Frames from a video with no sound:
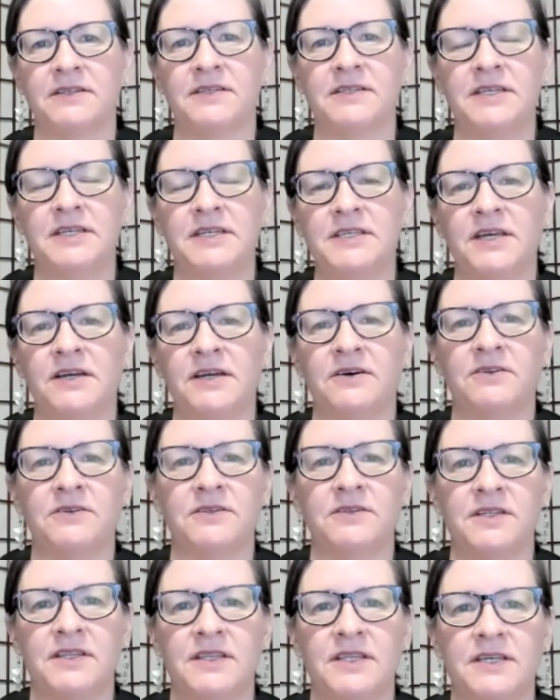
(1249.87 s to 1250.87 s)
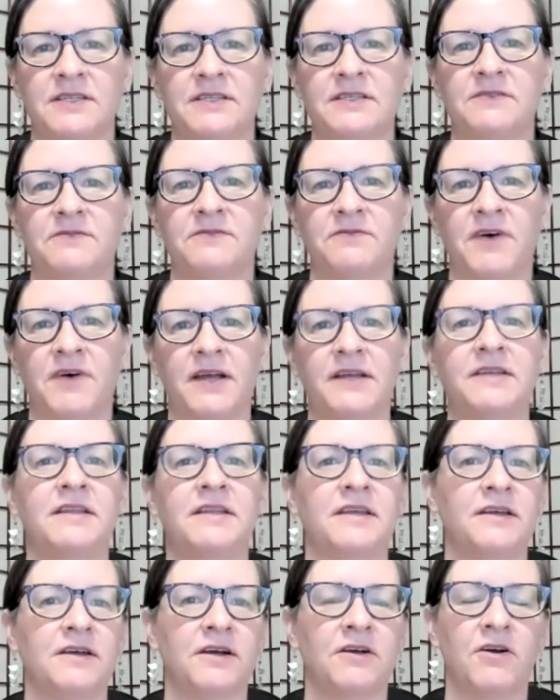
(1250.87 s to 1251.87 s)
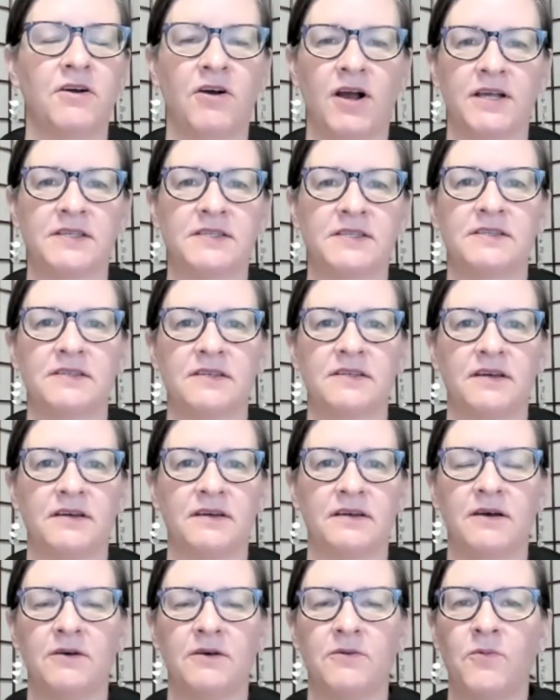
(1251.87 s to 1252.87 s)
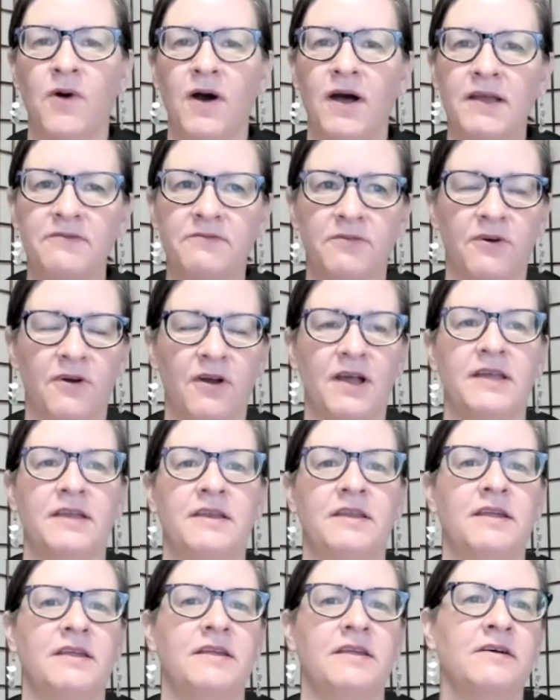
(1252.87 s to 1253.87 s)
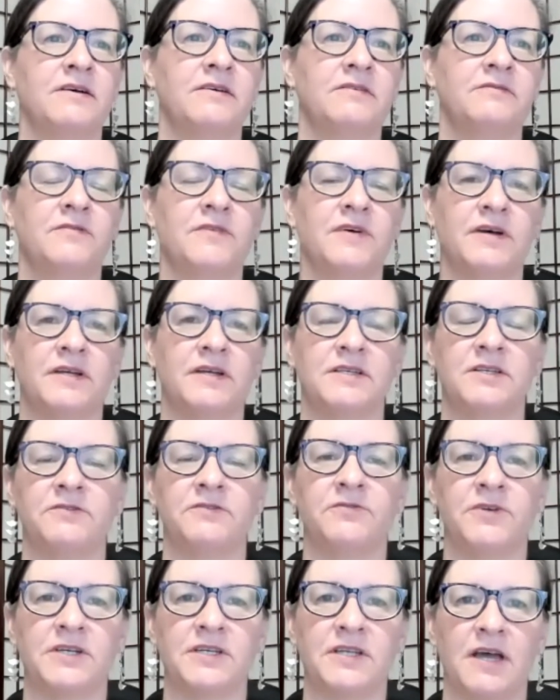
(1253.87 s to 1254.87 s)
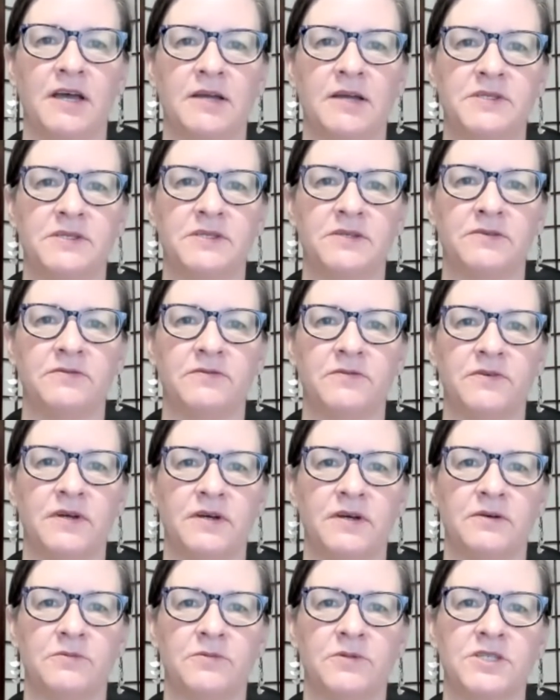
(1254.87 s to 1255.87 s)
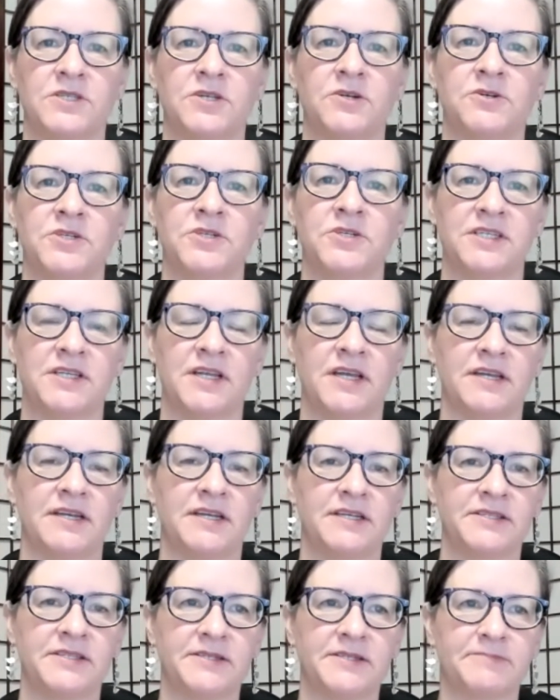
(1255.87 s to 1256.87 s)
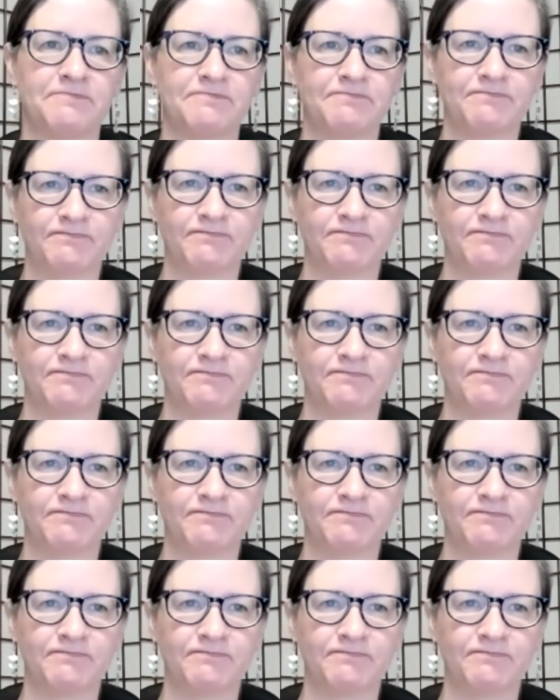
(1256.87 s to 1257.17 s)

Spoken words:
detailed this finding across a wide variety of different types of research studies.